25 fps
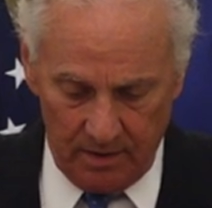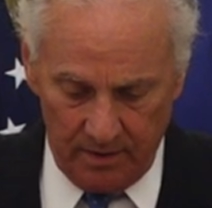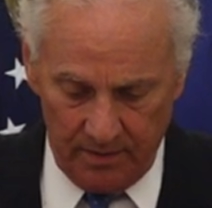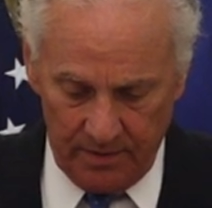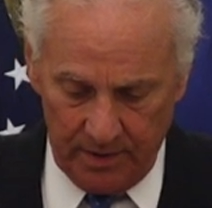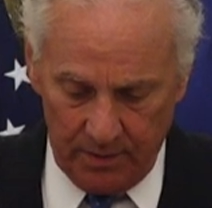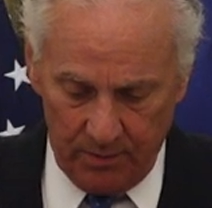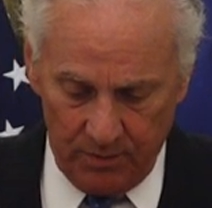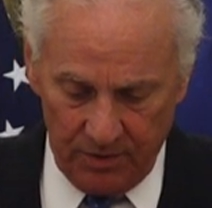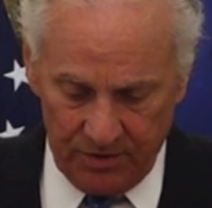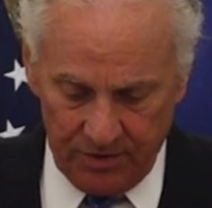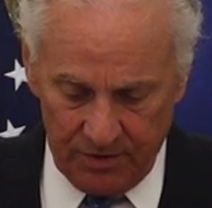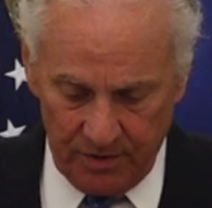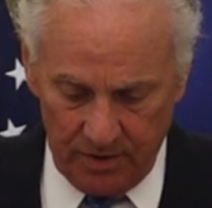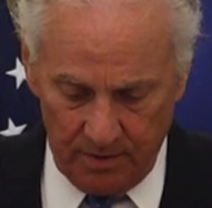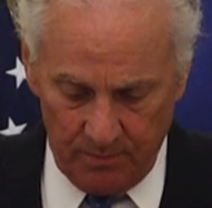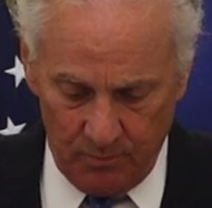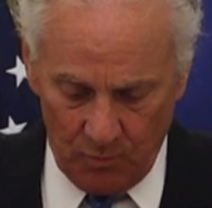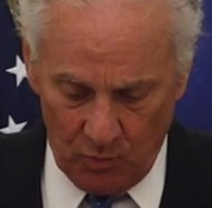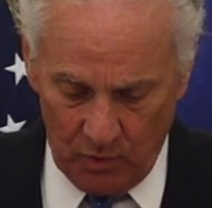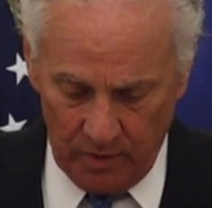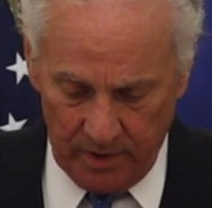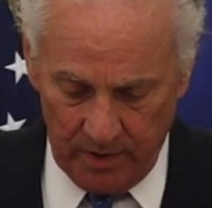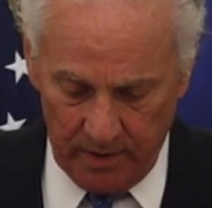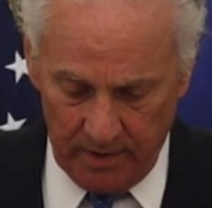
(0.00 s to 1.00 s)
There were
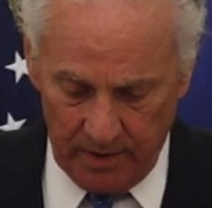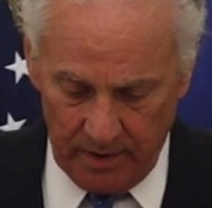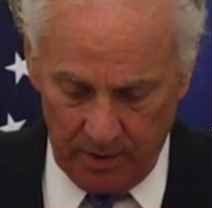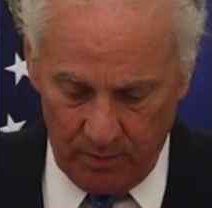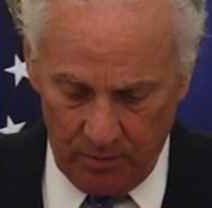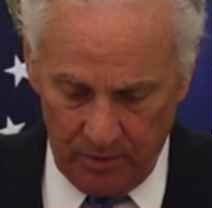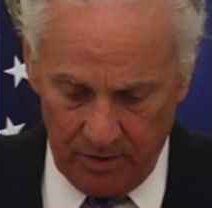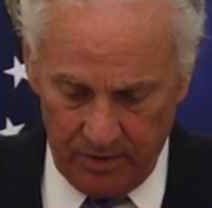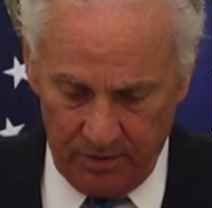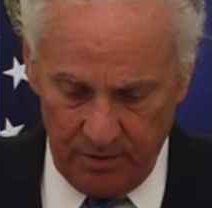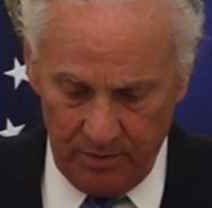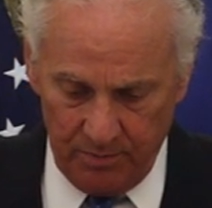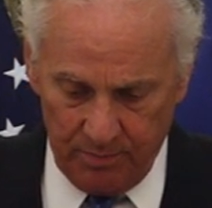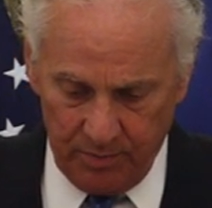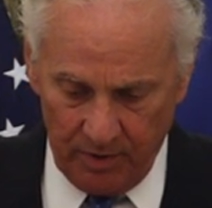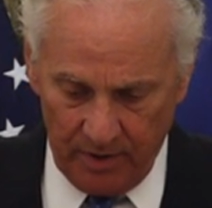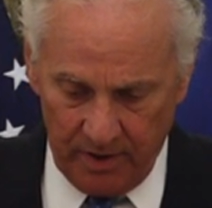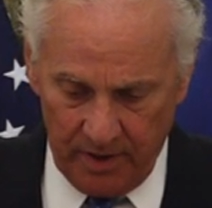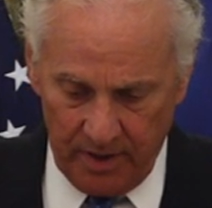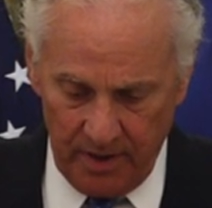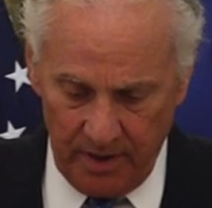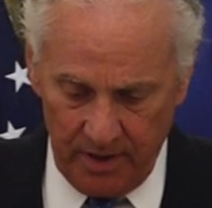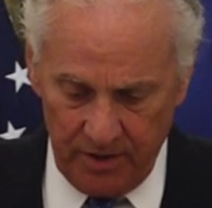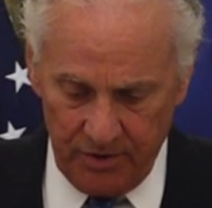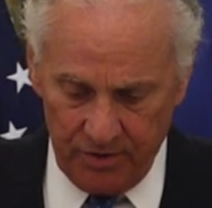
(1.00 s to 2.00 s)
some where there were
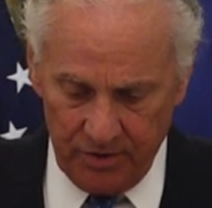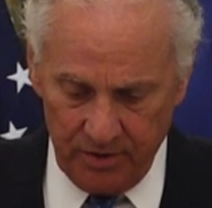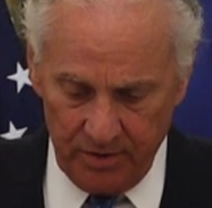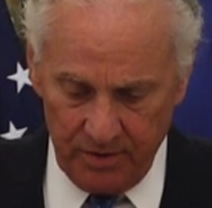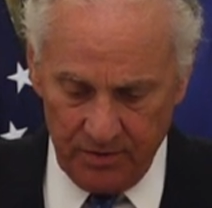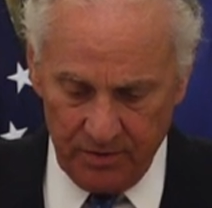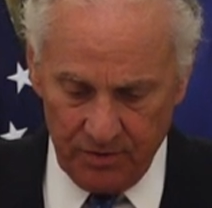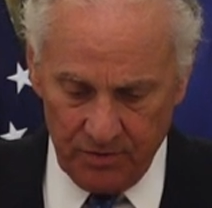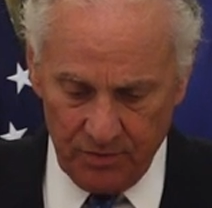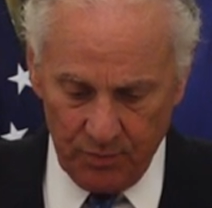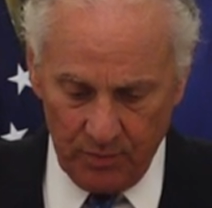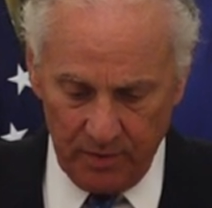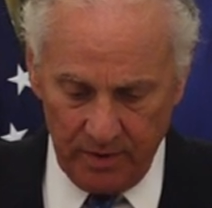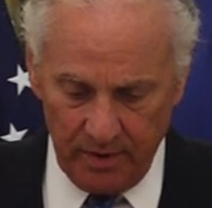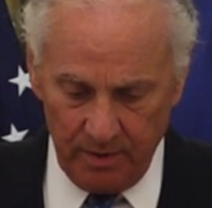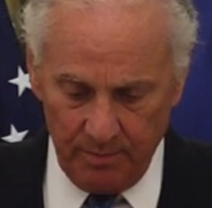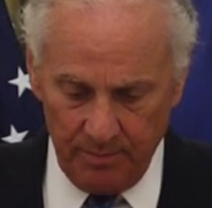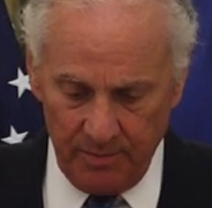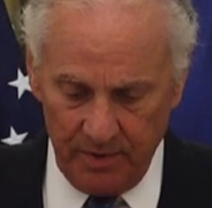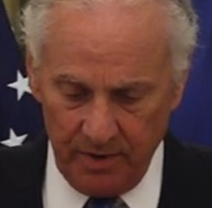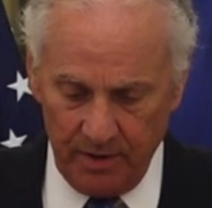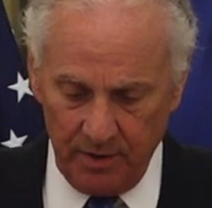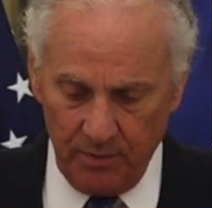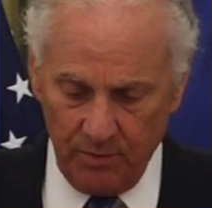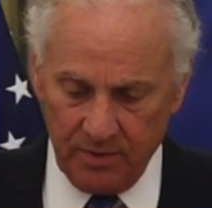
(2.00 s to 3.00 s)
duplications where
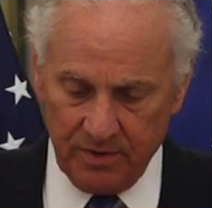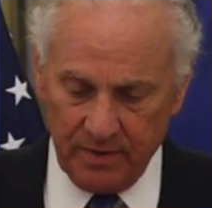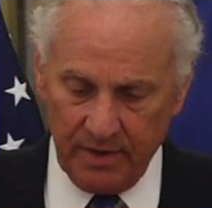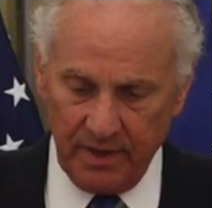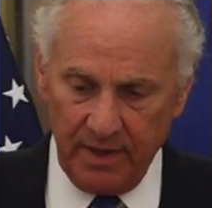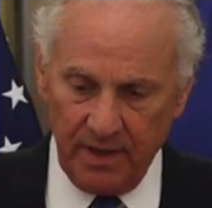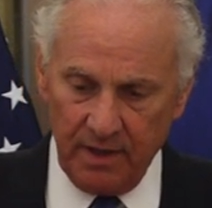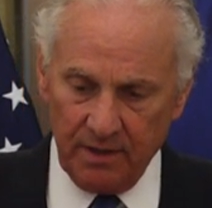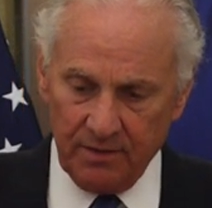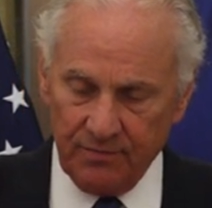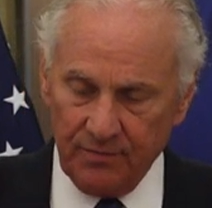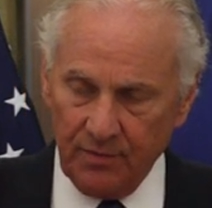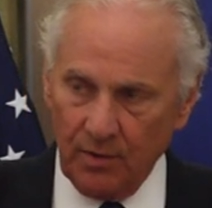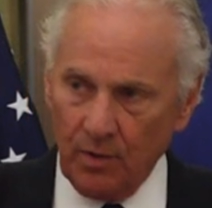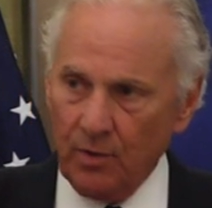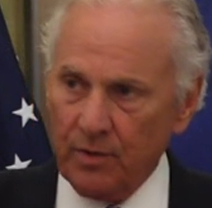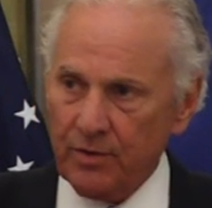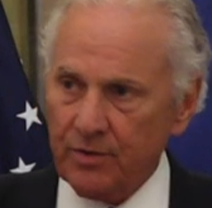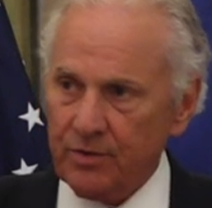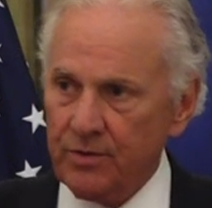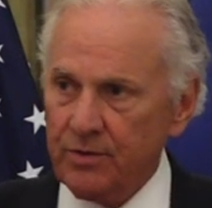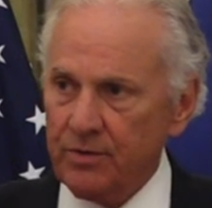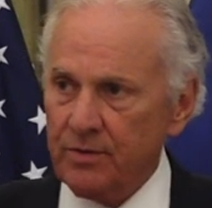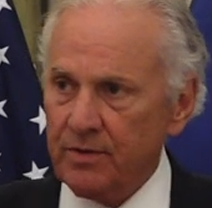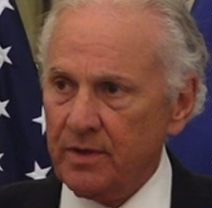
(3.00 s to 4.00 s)
money was asked for in
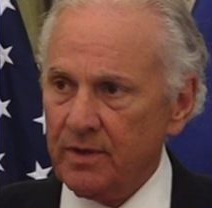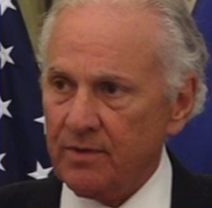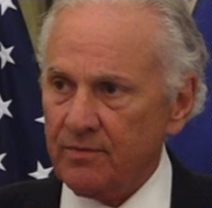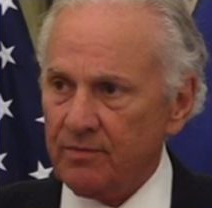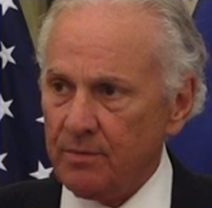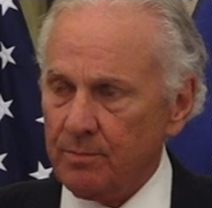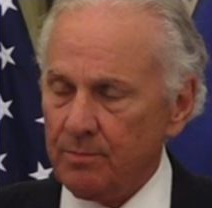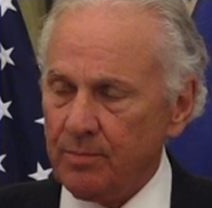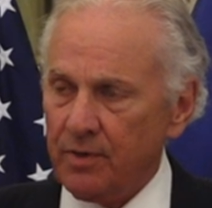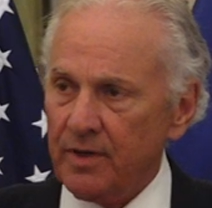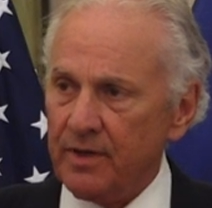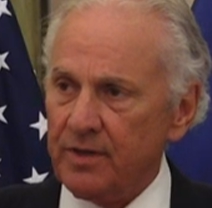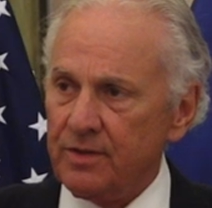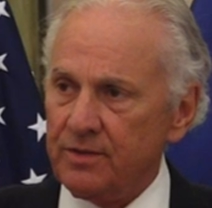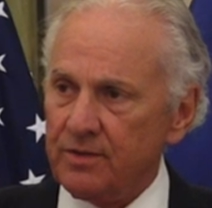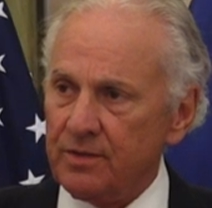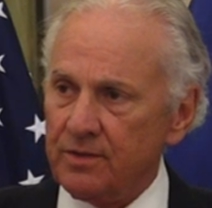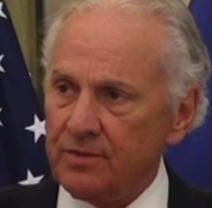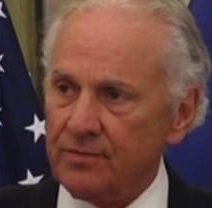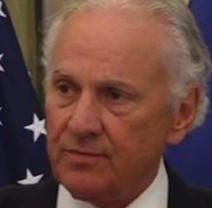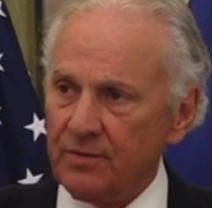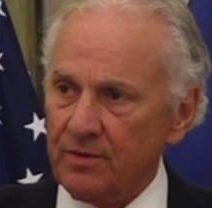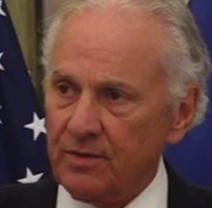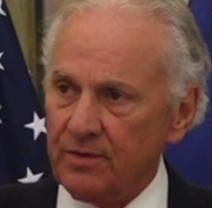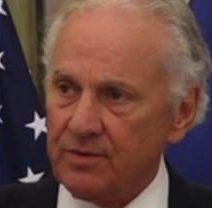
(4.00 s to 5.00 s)
two different places
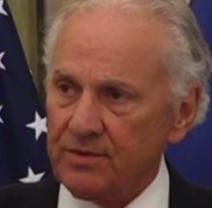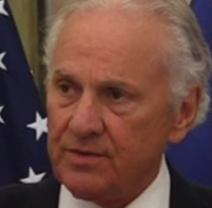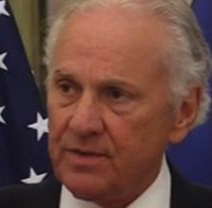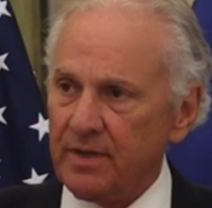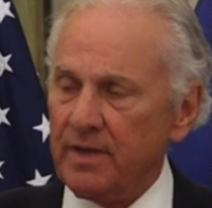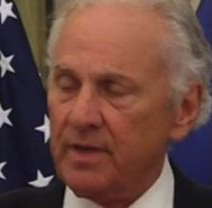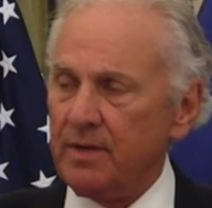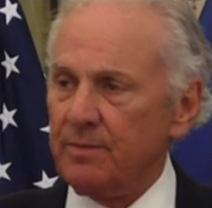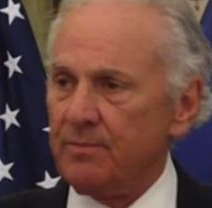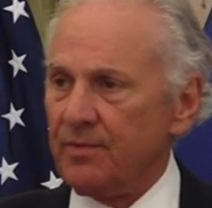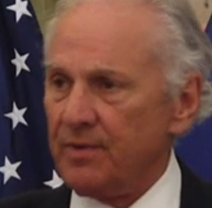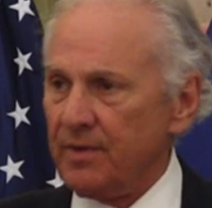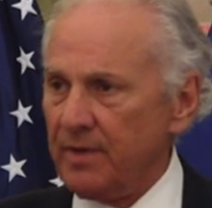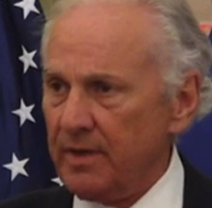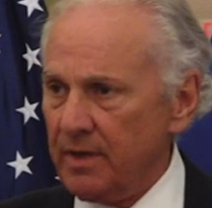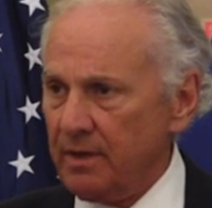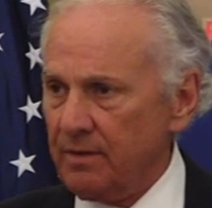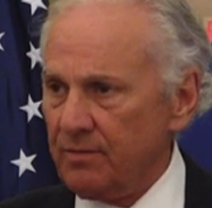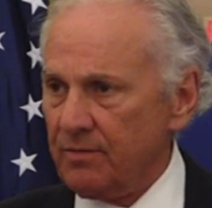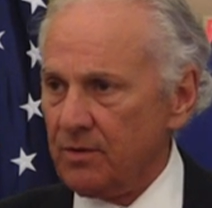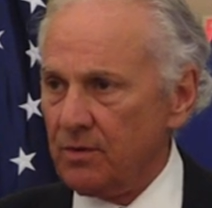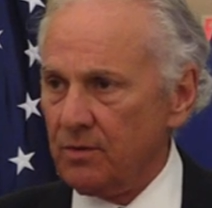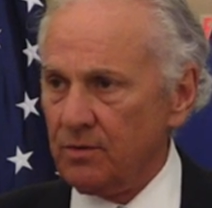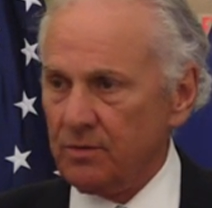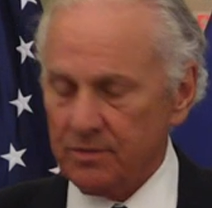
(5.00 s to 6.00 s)
for the same thing.
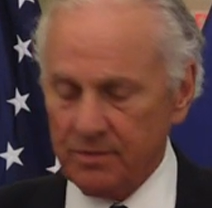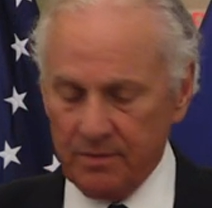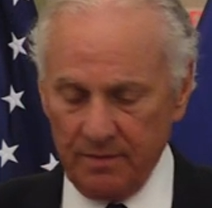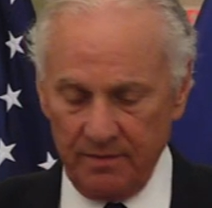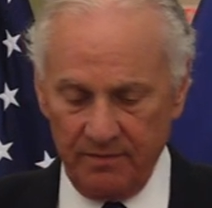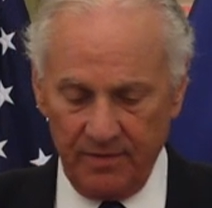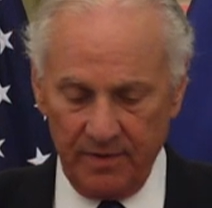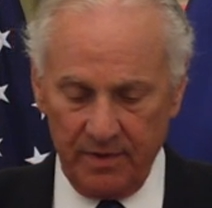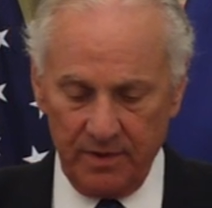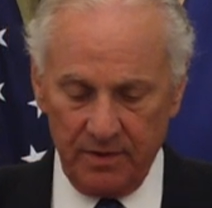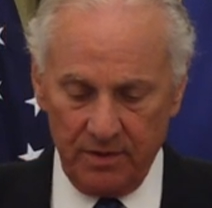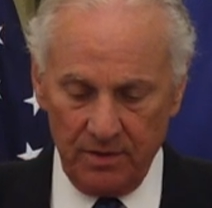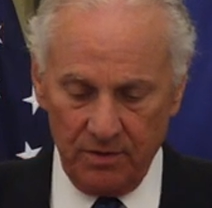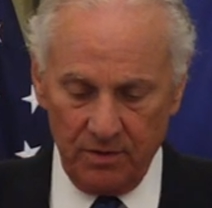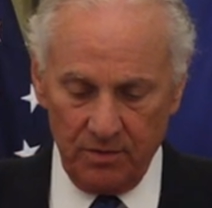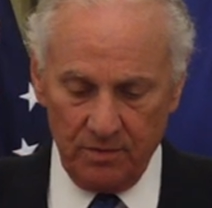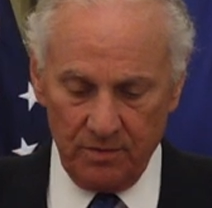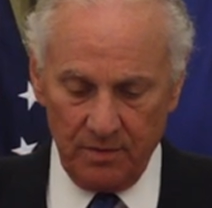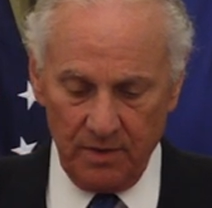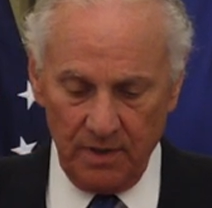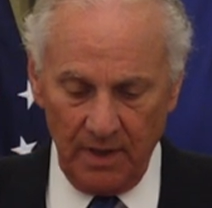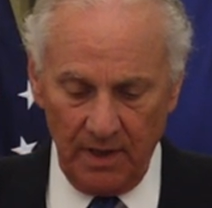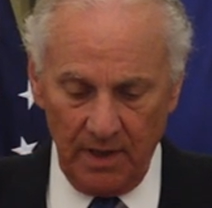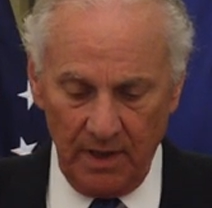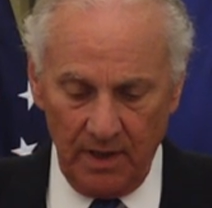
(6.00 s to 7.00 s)
Of course, I vetoed
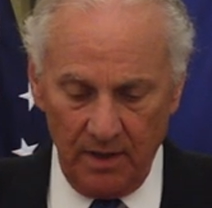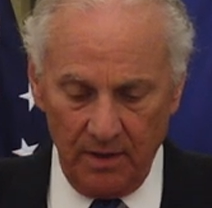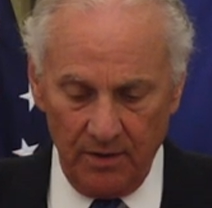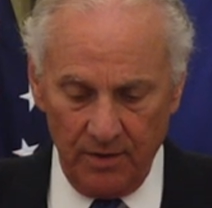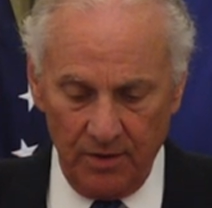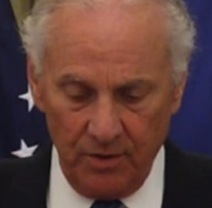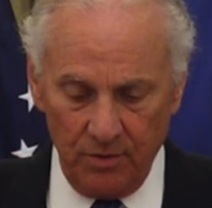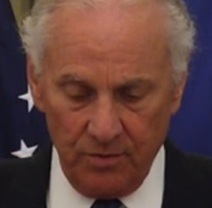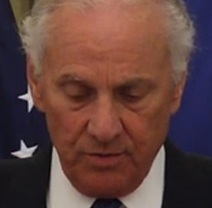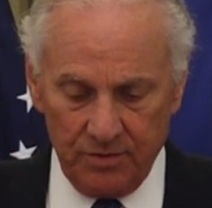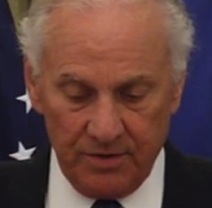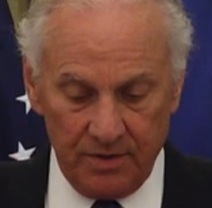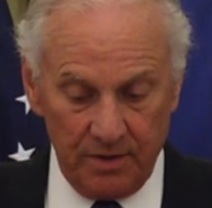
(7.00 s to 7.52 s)
those.